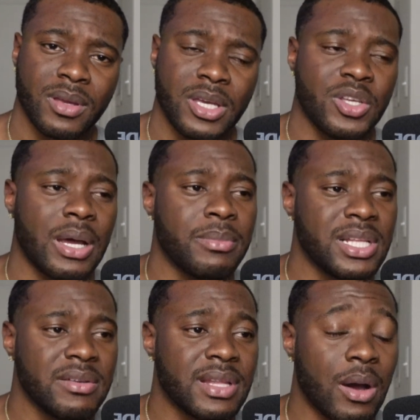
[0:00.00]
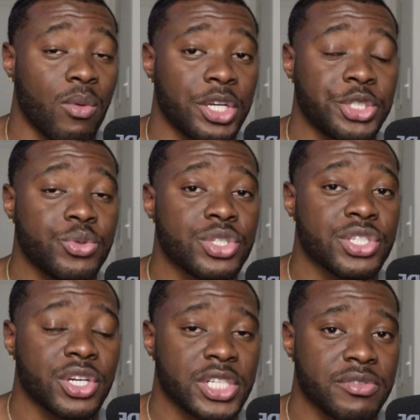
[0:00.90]
I believe that what you
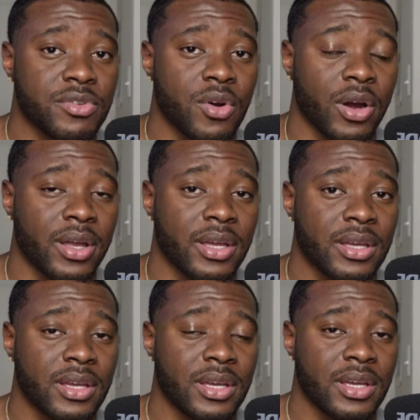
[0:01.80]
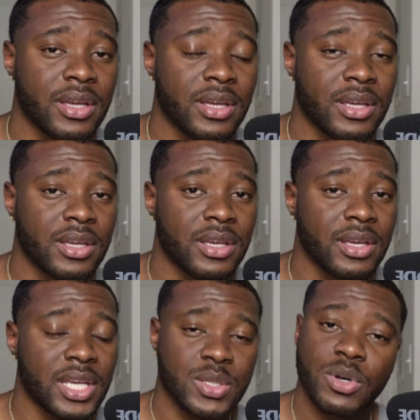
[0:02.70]
search for
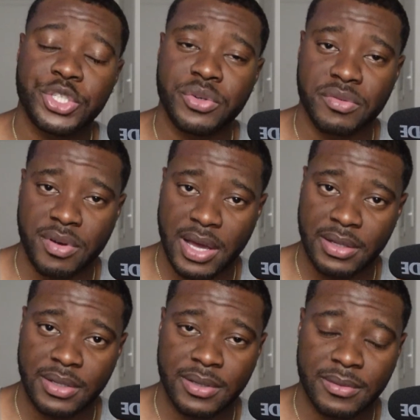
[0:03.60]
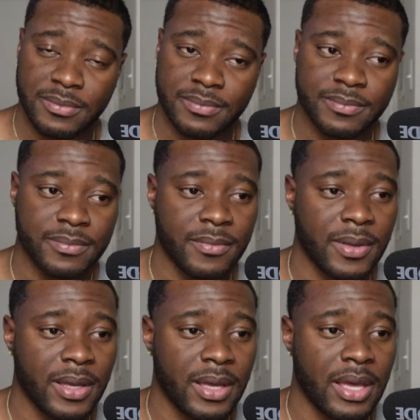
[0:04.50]
is what you find.
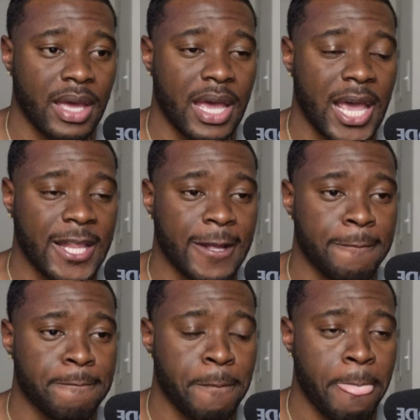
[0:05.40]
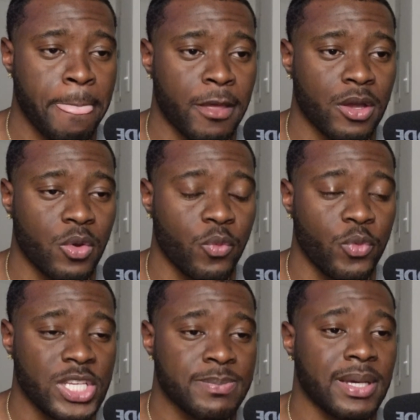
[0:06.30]
And
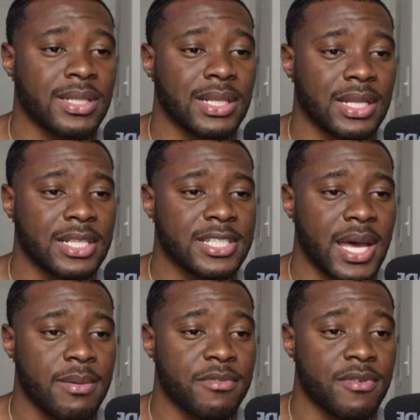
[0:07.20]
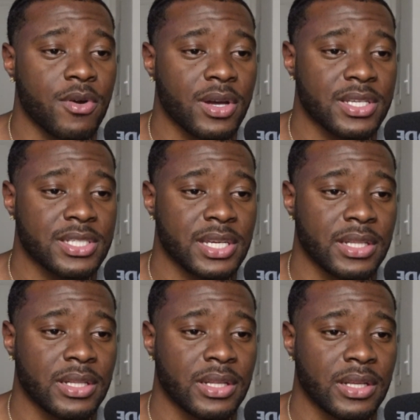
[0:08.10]
we spend a lot of time
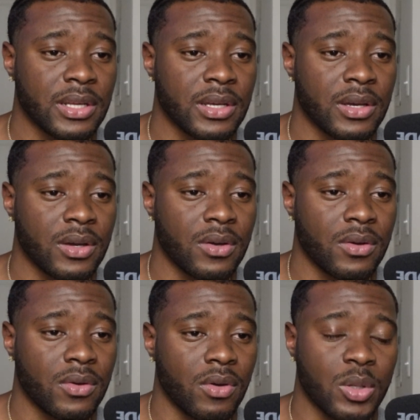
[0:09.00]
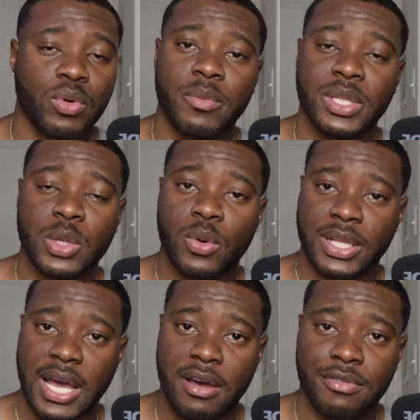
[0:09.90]
focusing on what we don't
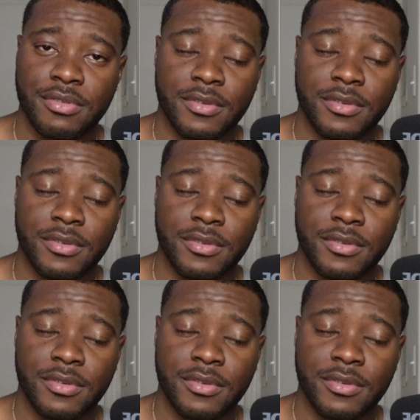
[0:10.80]
have.